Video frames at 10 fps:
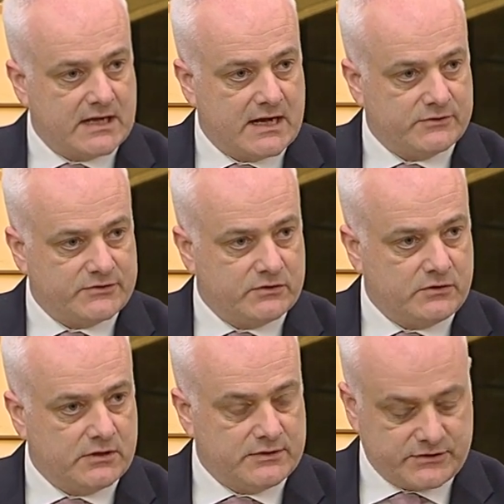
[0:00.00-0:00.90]

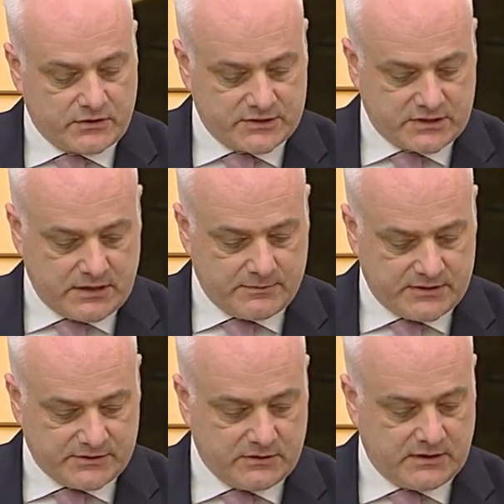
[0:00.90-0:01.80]
Council and the Scottish Government
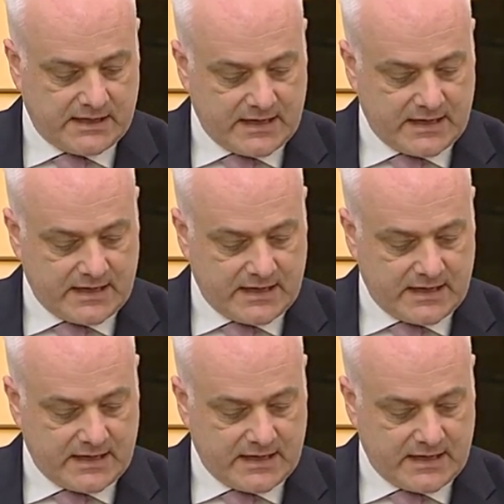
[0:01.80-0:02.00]
has looked like?